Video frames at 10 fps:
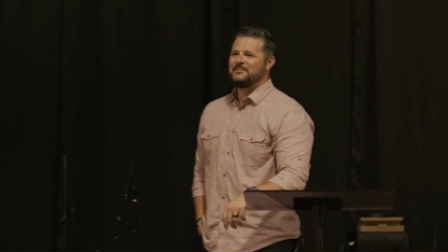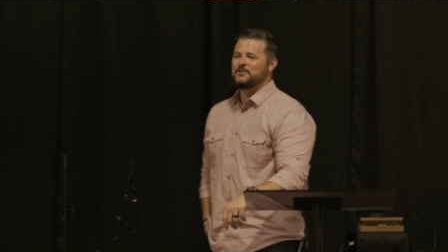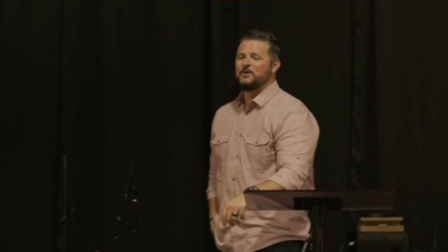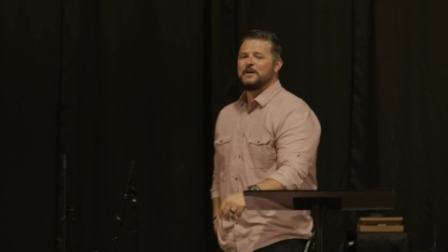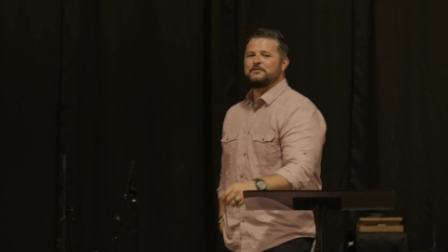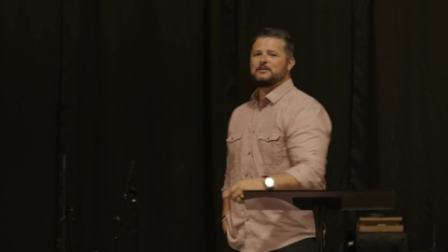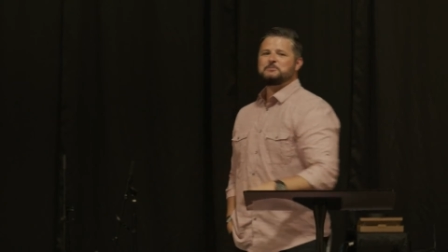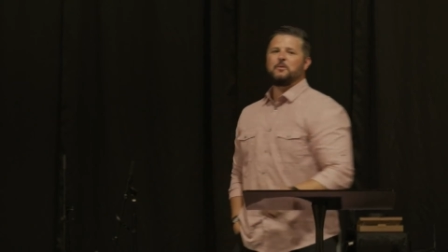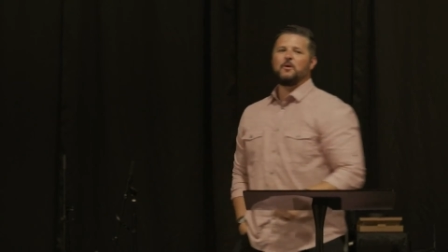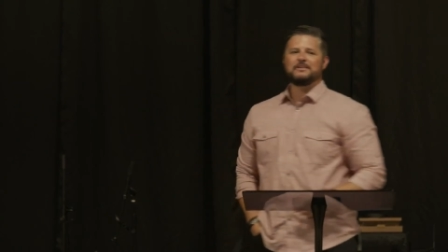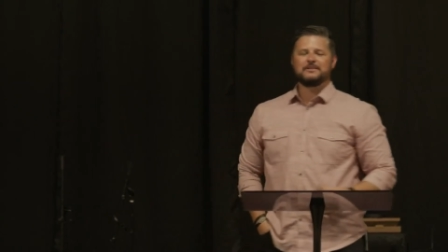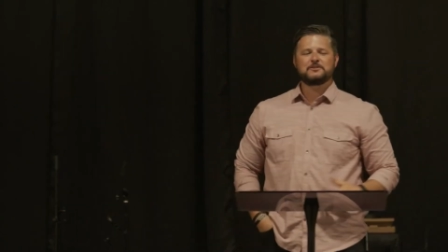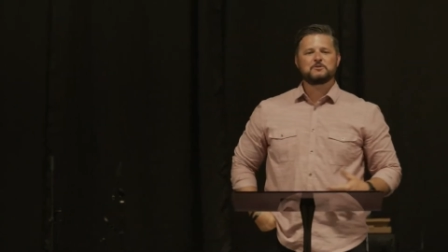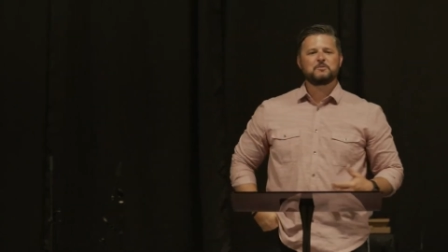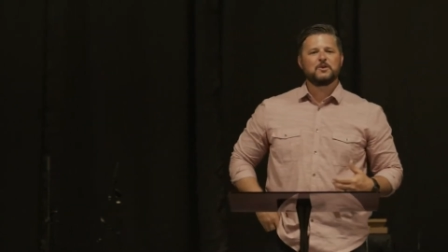and so at this point,
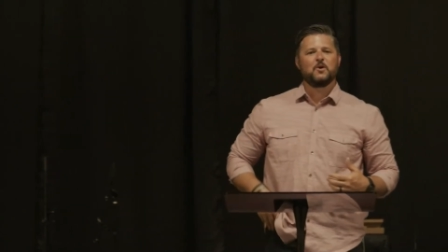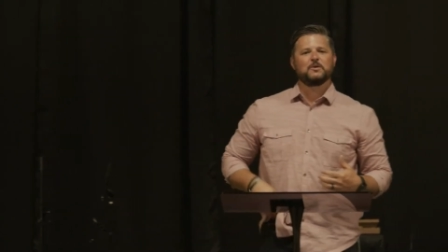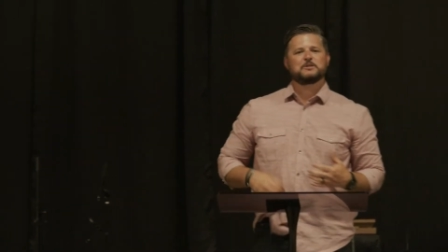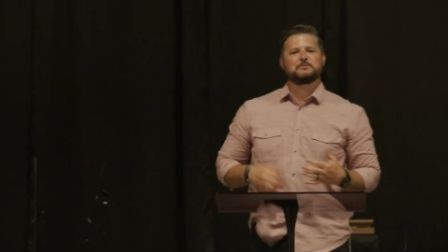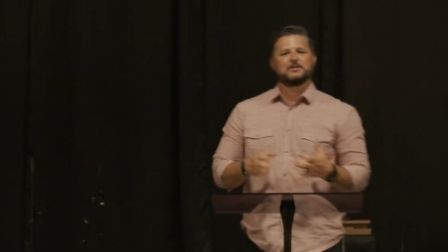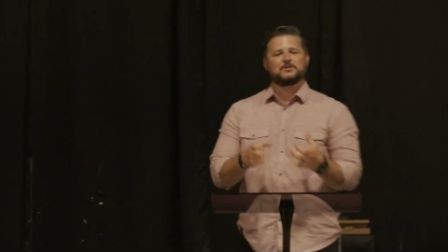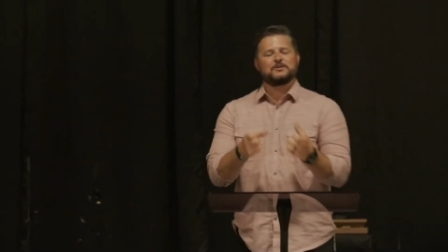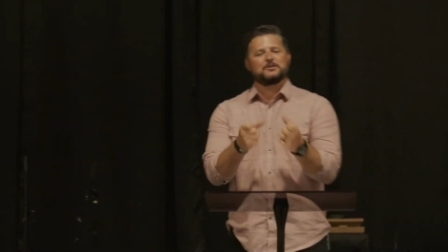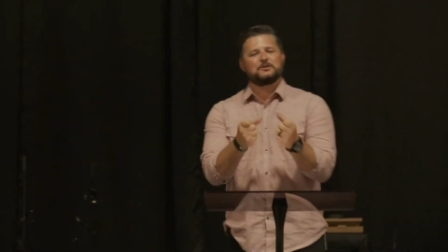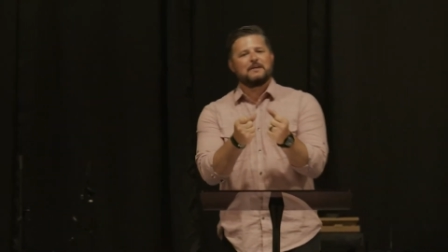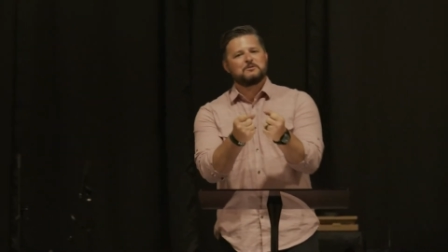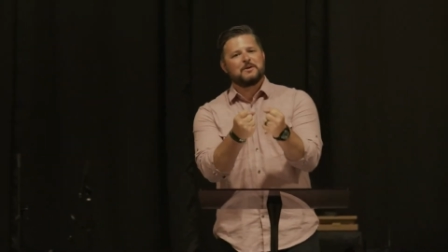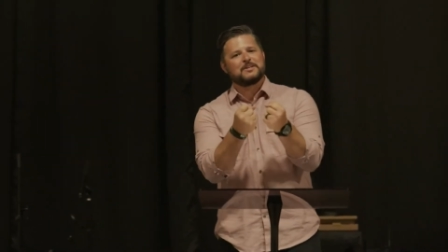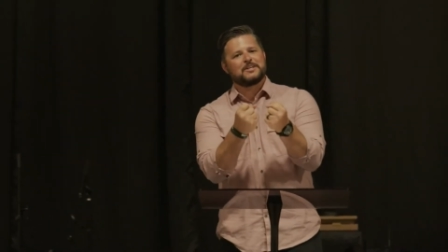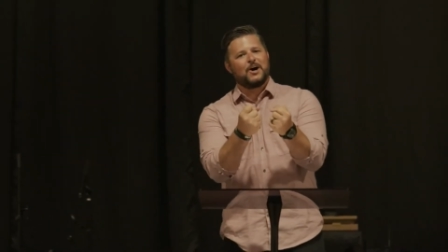this is where the Holy Spirit starts to grab
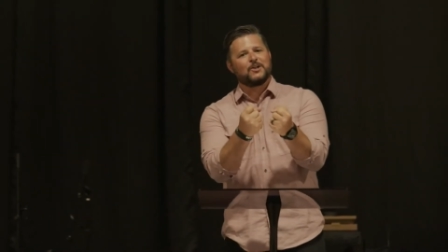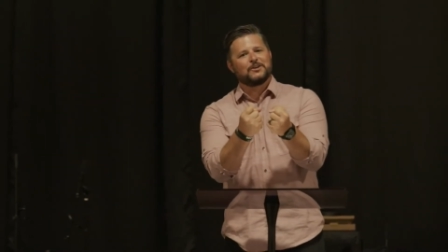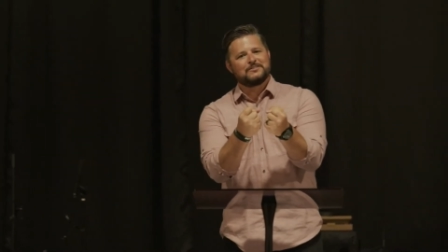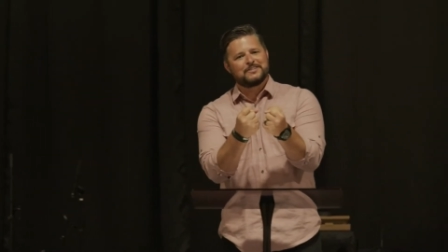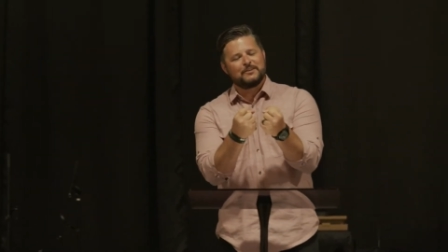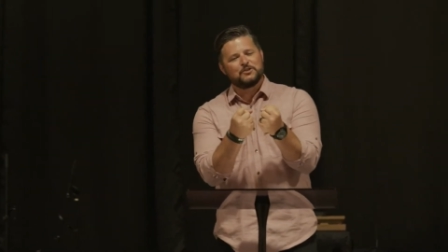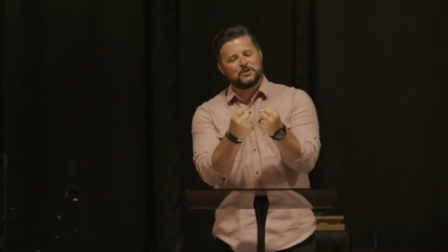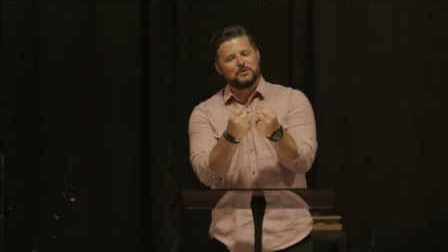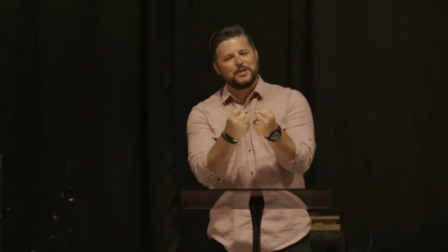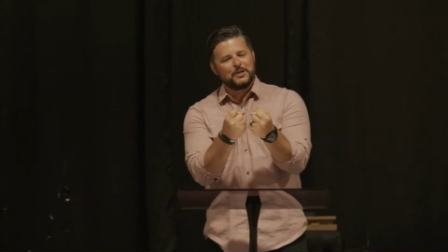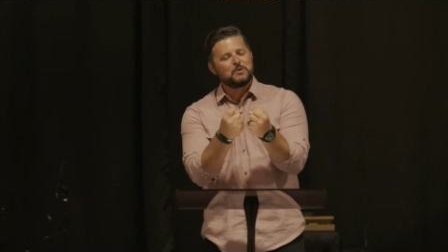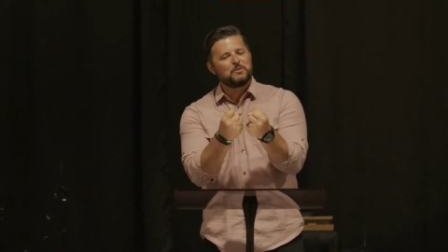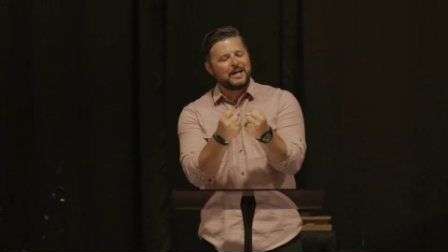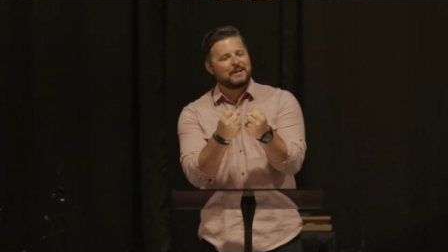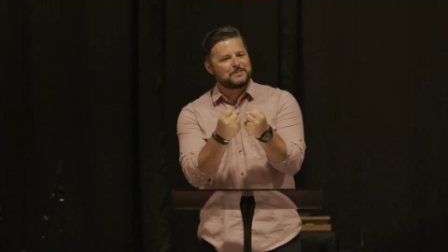you by the collar and say, Do you hear
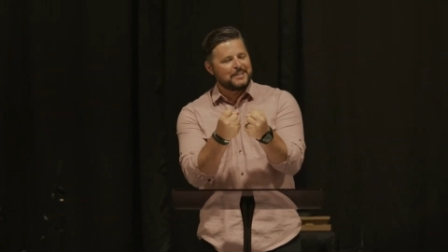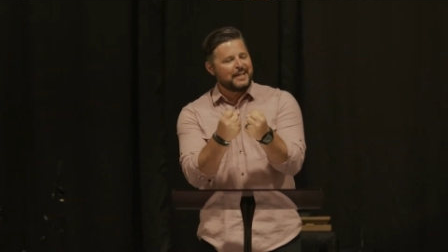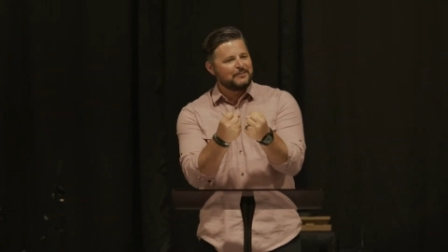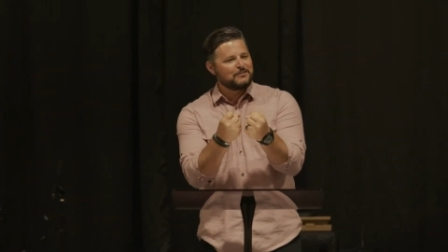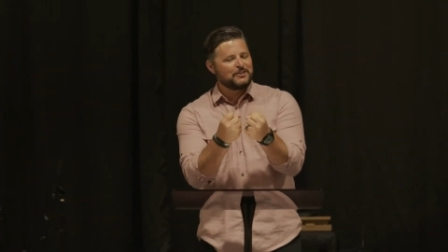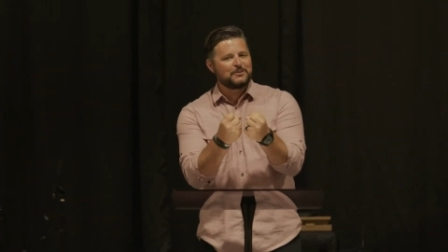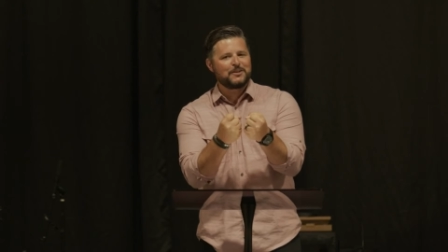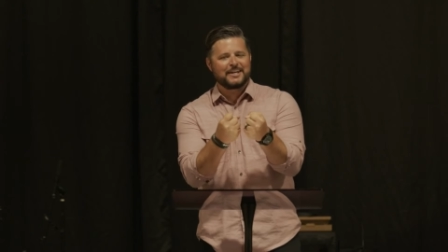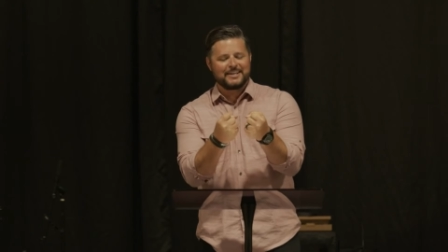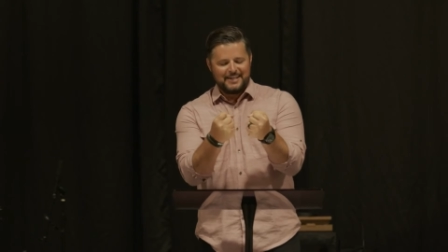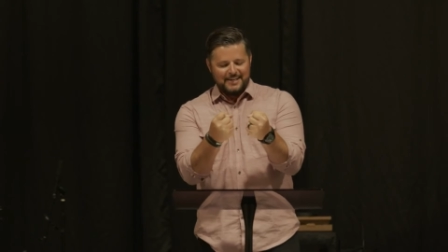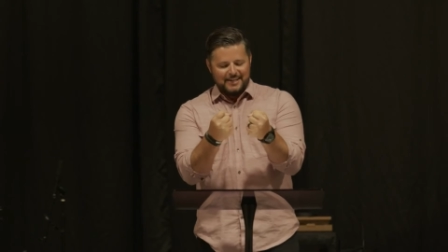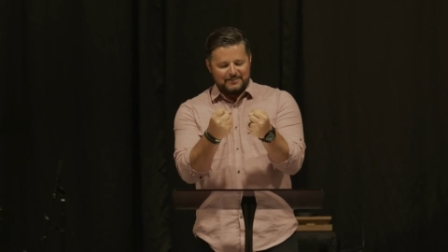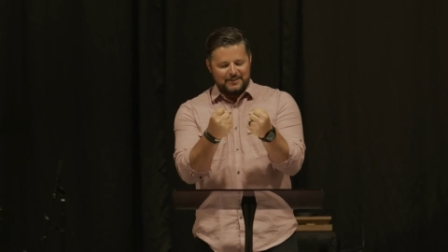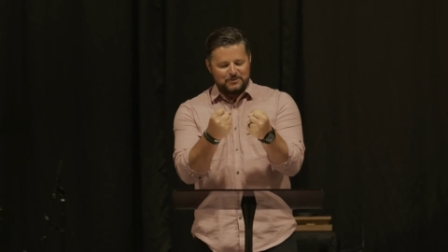what I am saying to you? Like,
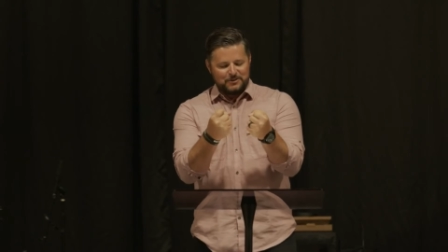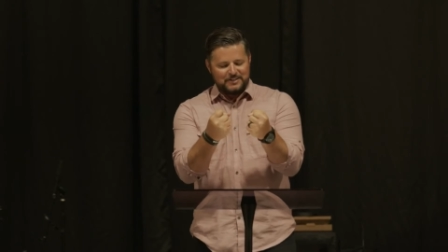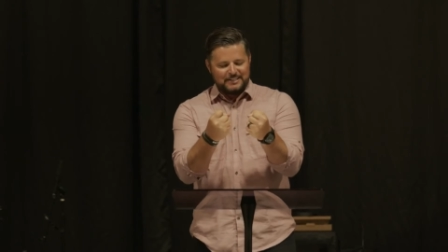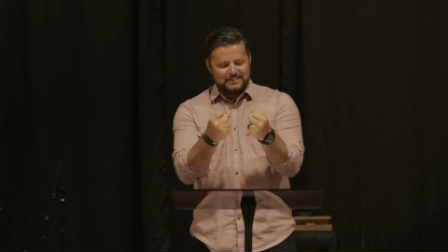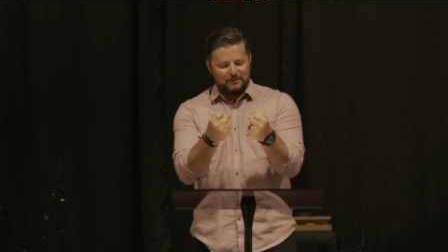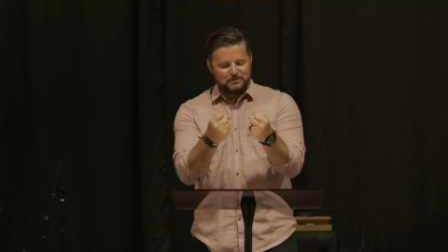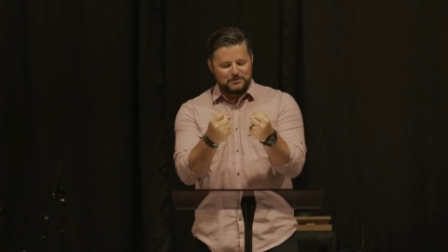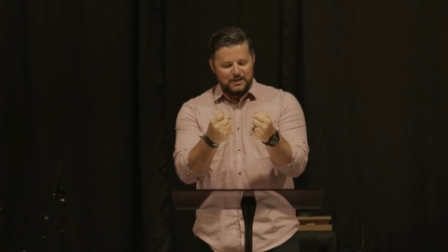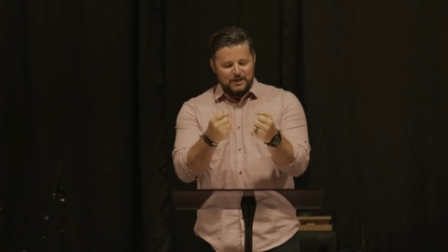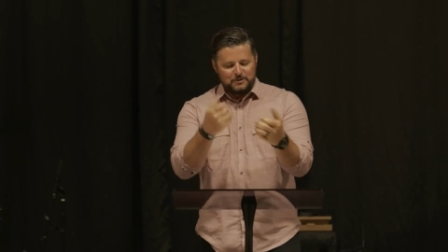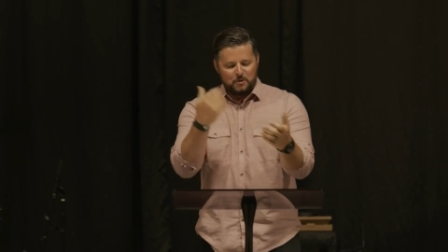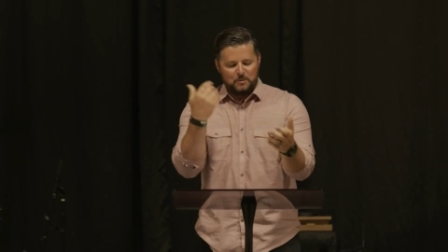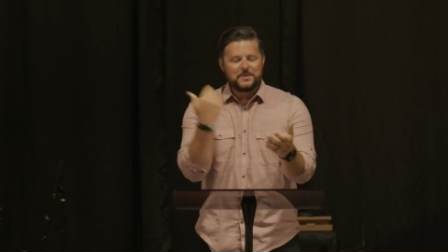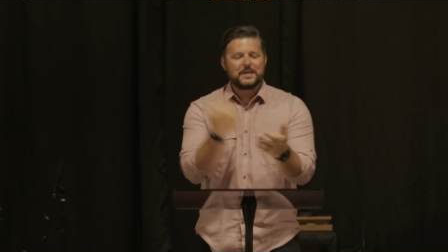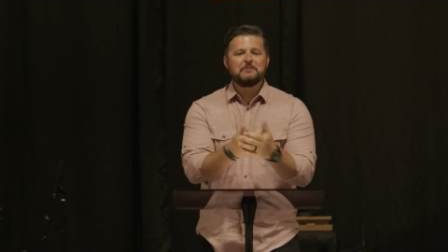these are details. So
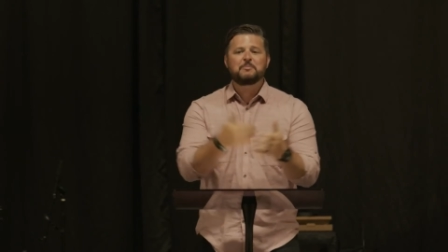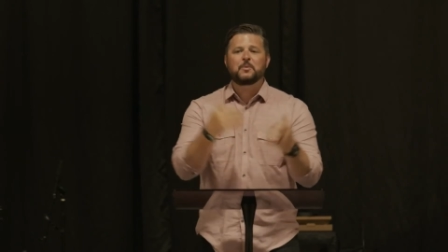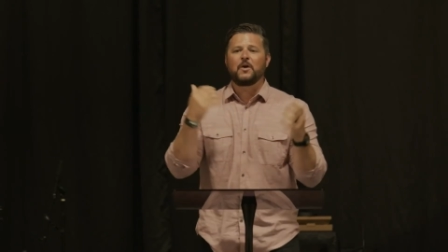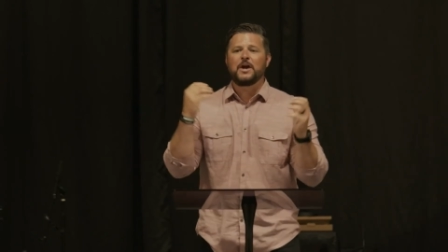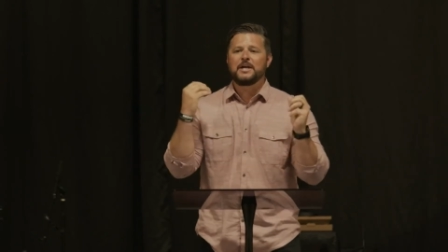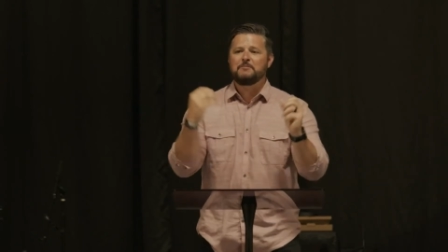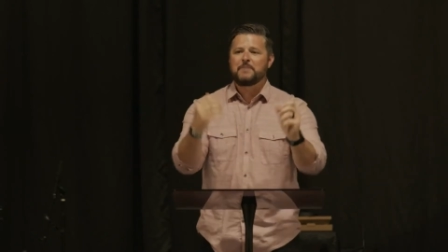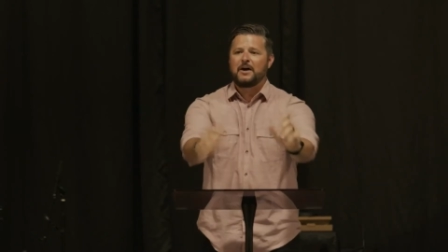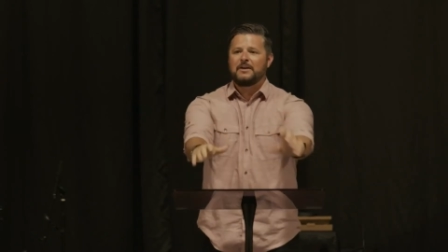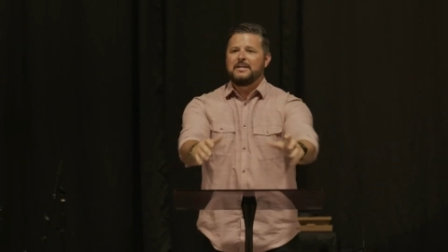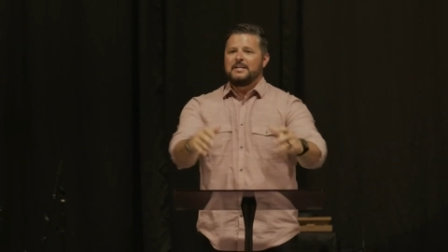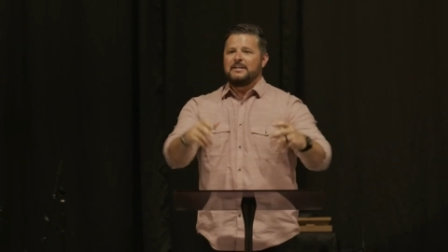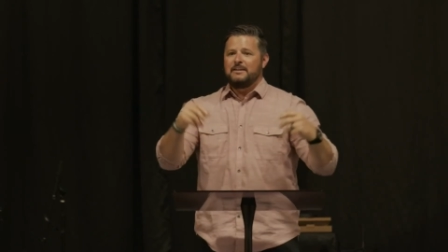we begin praying about